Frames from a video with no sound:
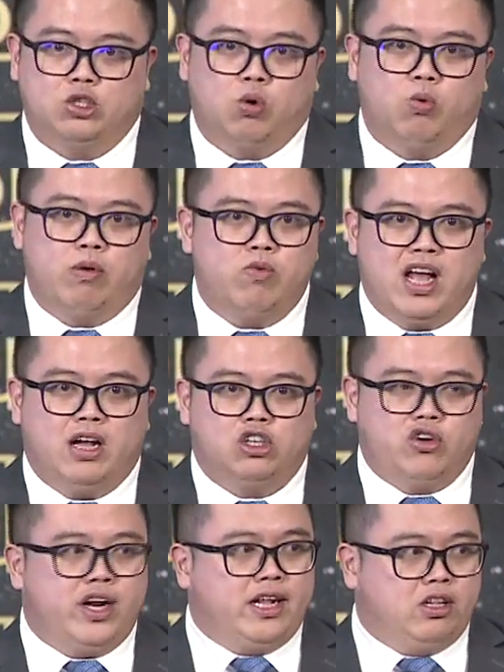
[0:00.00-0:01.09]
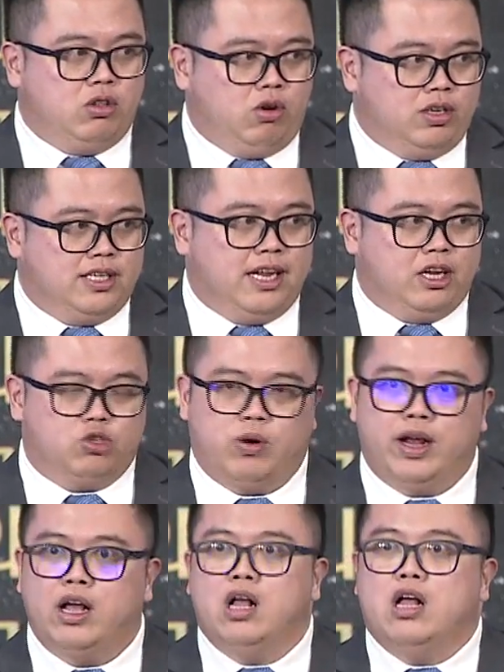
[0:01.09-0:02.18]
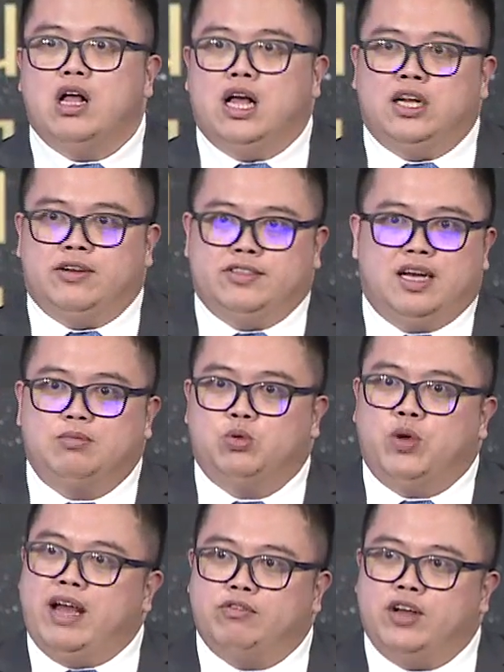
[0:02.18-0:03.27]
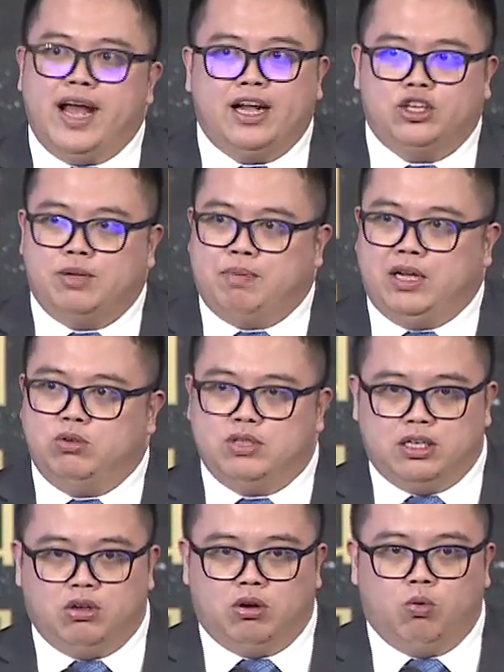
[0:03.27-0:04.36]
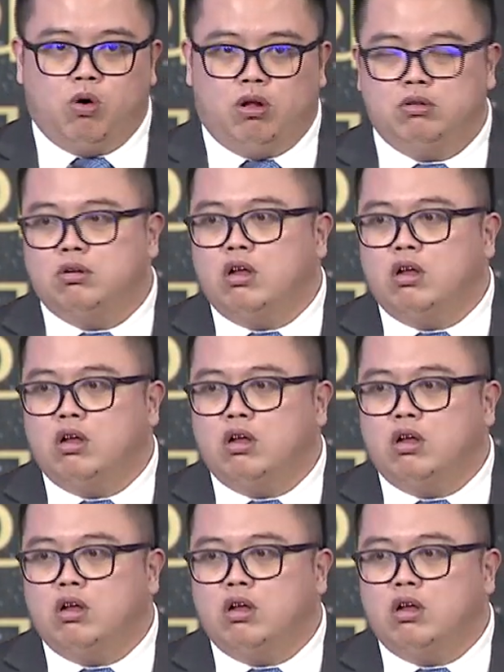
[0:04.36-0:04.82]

So when we are trading the dollar CNH, right, a lot of times we have to hedge it by using dollar won.